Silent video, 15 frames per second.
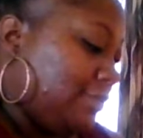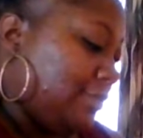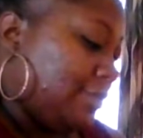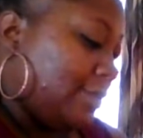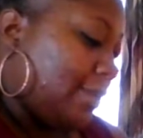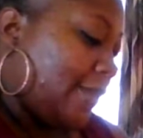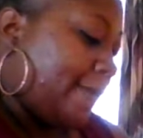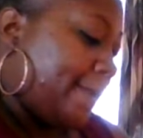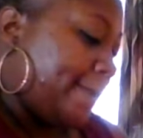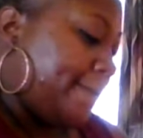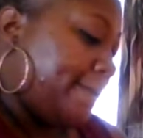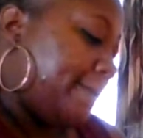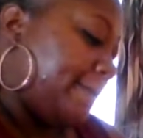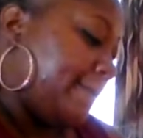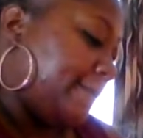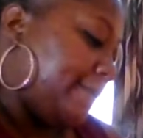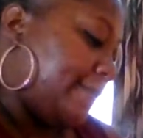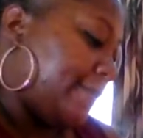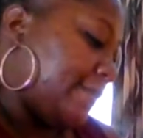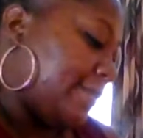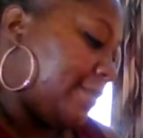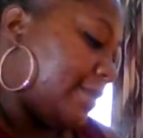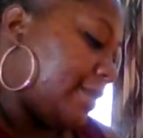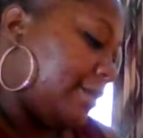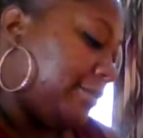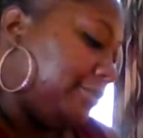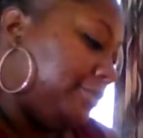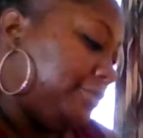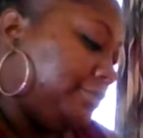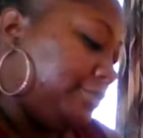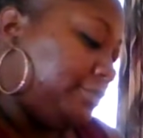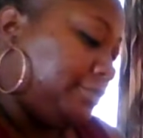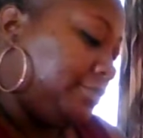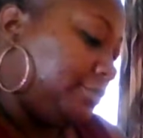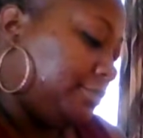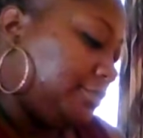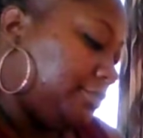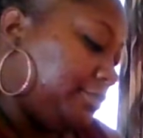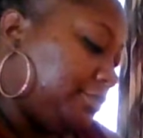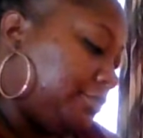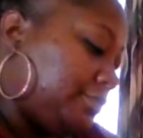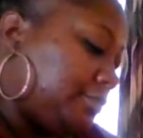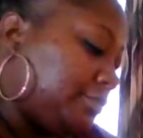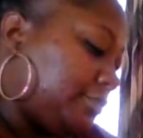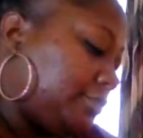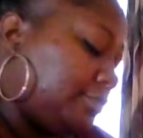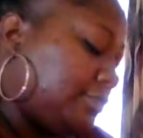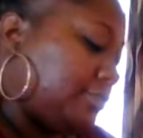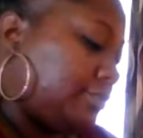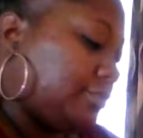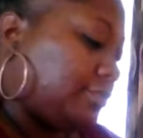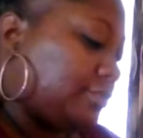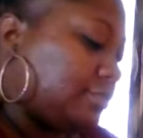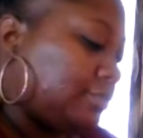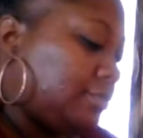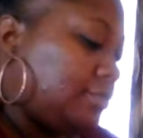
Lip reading: (no one is talking)